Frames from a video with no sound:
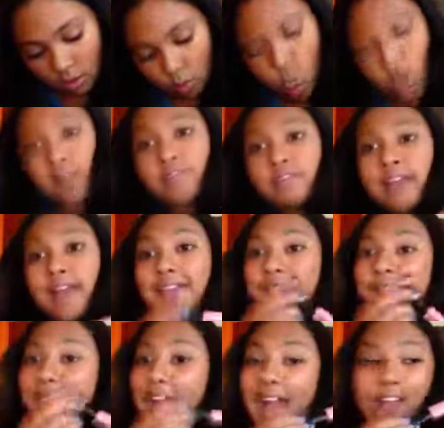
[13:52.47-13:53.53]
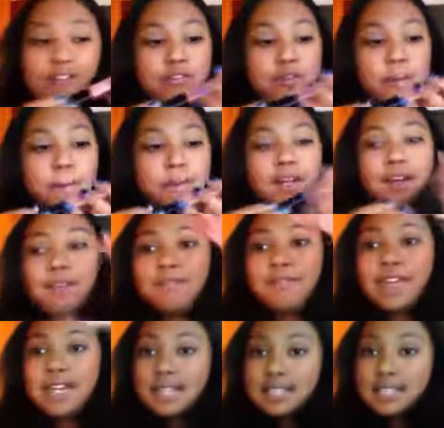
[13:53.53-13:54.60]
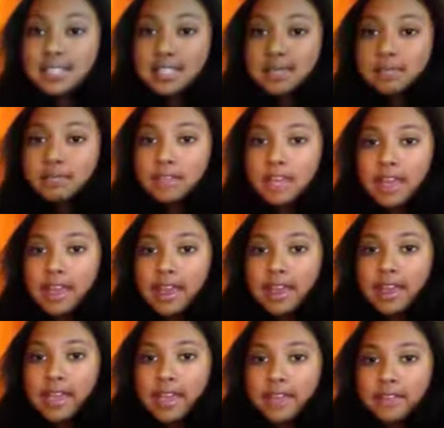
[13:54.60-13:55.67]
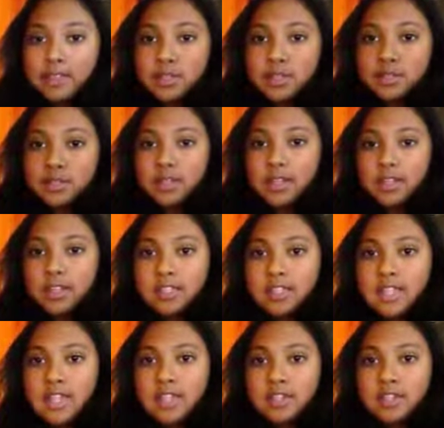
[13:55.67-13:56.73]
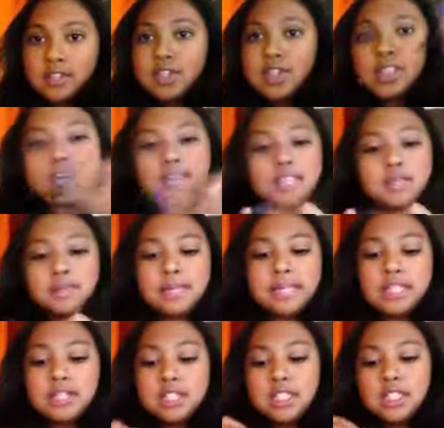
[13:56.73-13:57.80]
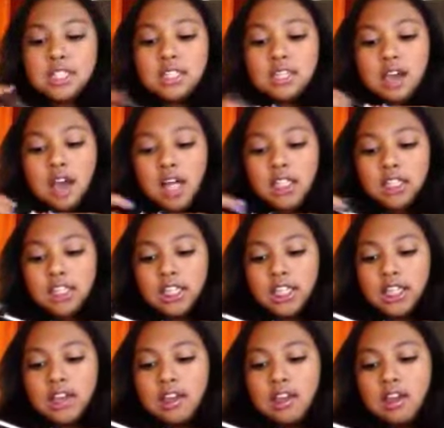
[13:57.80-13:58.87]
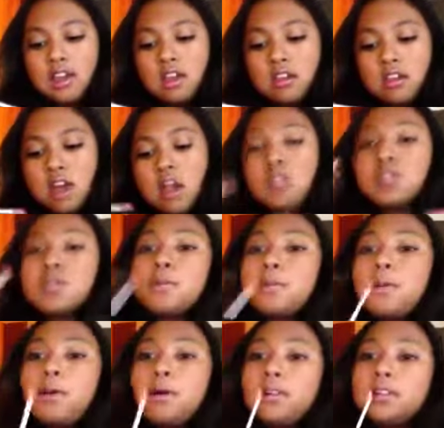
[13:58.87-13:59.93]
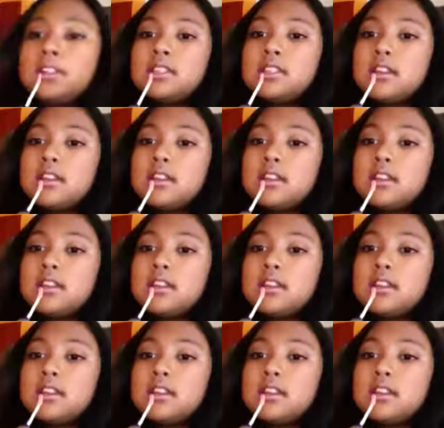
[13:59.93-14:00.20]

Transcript: 155 Perfect. And this is what it looks like. Just a nice peachy color. Not too bold.